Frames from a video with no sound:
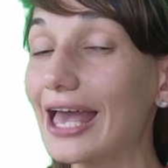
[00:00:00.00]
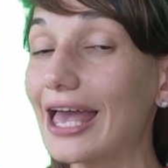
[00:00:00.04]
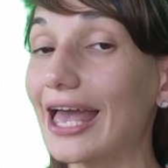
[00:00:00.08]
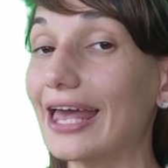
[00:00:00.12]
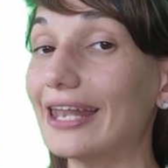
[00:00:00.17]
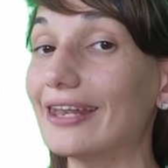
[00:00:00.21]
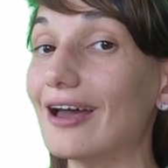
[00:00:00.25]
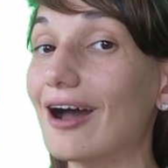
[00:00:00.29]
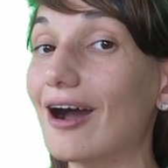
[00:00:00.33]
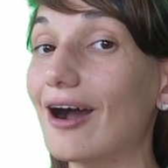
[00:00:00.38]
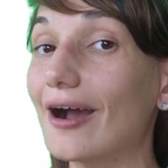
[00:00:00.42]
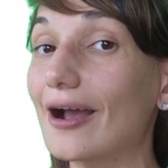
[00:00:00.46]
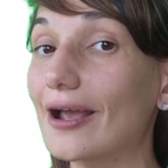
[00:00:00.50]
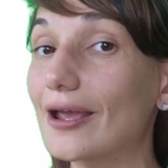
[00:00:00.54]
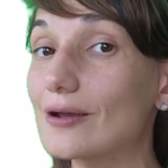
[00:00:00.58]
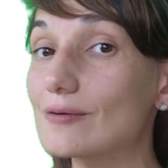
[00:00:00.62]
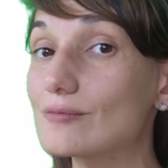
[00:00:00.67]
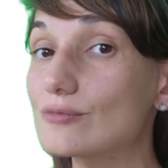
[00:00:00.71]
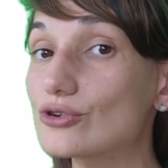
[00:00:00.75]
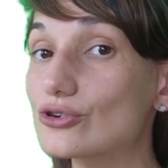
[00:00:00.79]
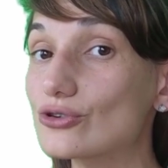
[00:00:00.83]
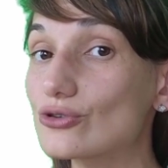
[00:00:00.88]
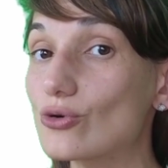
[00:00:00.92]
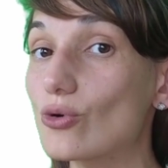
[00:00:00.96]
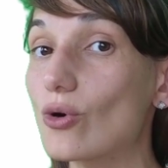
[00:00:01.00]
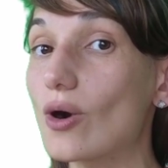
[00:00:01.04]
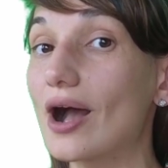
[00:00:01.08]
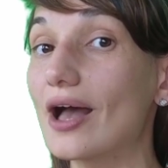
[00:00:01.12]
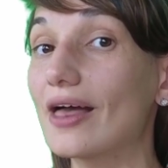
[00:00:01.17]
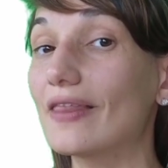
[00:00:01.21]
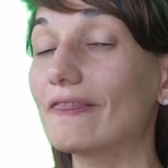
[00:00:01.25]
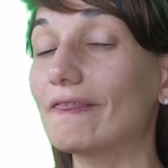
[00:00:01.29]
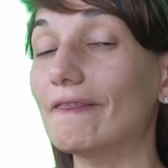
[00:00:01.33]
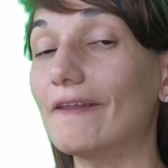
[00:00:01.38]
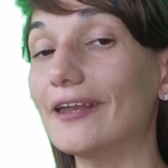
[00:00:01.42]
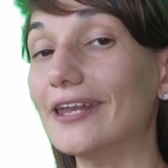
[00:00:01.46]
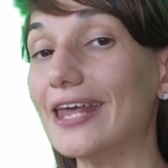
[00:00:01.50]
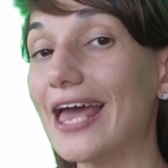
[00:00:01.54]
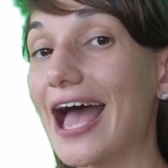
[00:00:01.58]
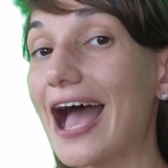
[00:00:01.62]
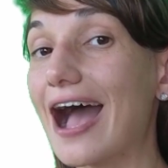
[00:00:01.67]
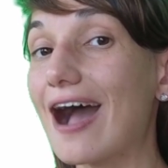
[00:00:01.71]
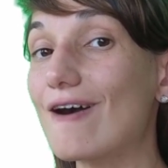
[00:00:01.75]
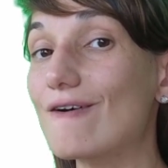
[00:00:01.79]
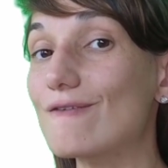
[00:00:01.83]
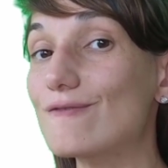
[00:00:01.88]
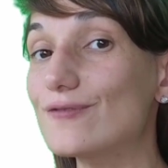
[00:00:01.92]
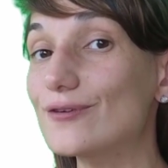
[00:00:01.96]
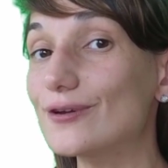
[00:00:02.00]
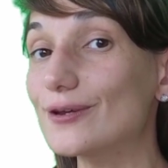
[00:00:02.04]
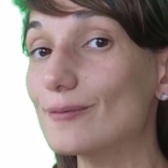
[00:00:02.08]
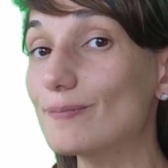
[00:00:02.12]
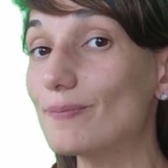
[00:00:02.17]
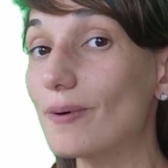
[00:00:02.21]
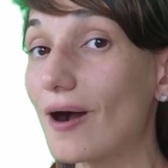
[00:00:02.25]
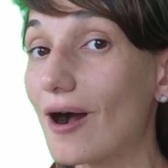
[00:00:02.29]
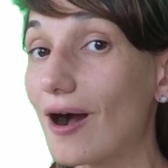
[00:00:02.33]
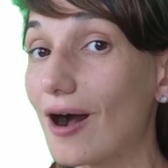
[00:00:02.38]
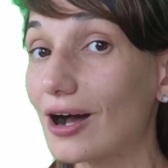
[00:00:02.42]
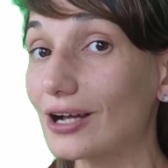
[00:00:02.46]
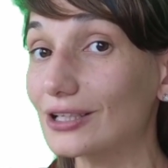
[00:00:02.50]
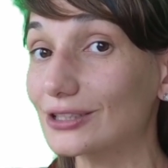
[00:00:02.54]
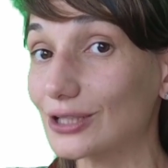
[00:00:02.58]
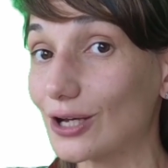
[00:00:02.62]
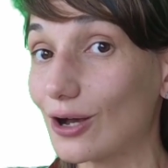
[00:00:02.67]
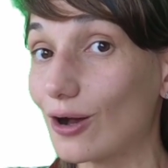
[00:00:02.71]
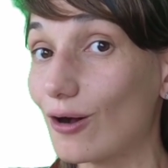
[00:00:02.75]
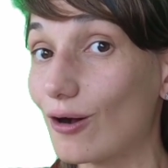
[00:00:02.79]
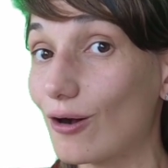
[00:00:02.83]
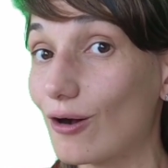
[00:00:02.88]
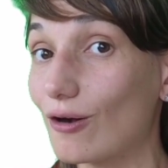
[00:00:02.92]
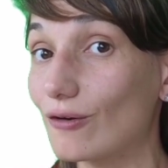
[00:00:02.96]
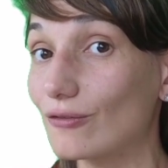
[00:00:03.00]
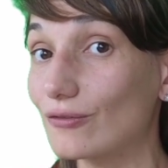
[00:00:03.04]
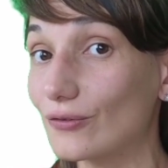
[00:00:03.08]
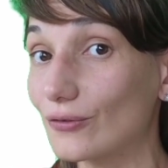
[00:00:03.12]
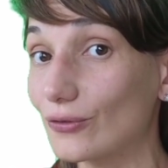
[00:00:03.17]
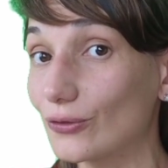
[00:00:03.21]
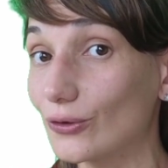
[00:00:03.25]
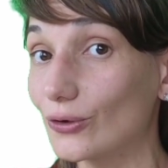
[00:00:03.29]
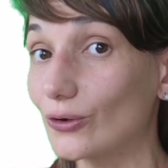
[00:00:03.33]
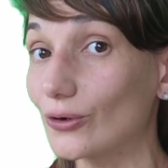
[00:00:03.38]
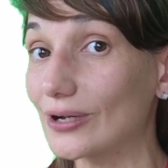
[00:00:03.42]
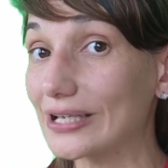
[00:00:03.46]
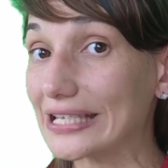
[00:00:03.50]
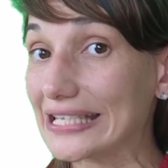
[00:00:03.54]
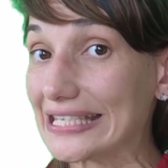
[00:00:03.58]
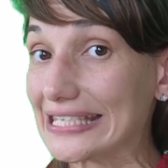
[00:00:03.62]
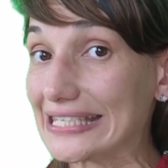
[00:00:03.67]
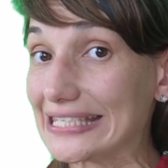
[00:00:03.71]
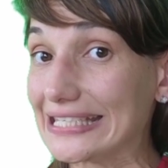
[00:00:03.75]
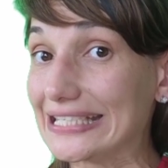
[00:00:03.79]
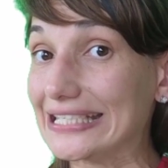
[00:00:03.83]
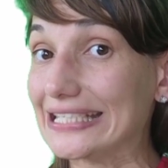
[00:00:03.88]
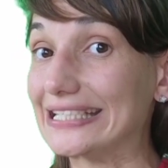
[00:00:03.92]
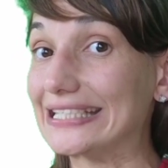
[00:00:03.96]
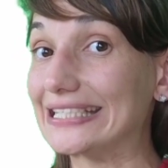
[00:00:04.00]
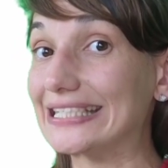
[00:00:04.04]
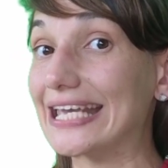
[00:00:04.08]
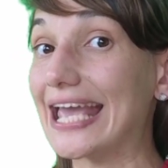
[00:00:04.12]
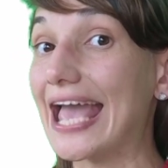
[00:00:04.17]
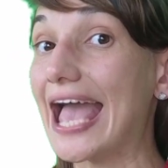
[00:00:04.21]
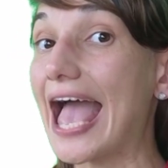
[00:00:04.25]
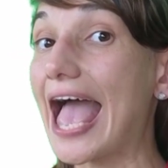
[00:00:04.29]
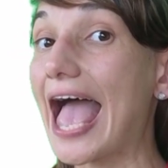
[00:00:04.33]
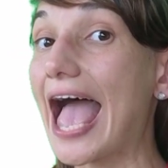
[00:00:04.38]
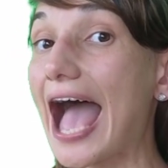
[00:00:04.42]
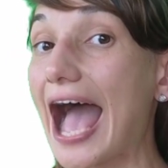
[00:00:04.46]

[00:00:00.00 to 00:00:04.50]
And I am sure that every part of the city